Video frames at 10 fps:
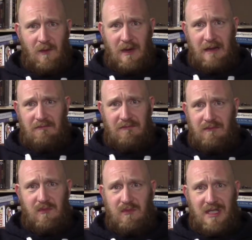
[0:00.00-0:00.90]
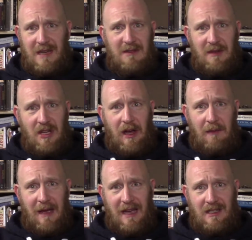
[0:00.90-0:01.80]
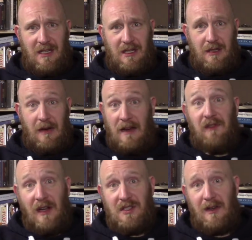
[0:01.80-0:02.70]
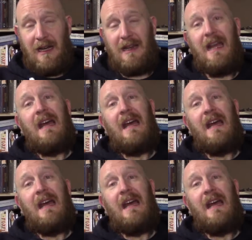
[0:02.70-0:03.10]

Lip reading: we seem to be talking past each other, and frustrated.